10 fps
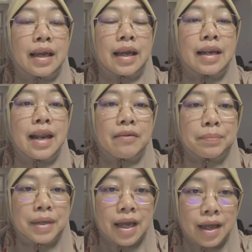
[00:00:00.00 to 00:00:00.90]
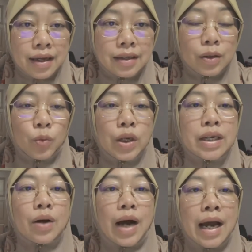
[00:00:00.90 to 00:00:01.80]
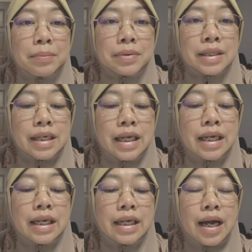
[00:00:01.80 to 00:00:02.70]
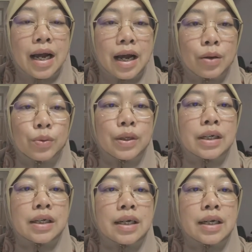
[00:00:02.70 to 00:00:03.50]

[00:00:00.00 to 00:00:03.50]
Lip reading: and left behind without upskilling our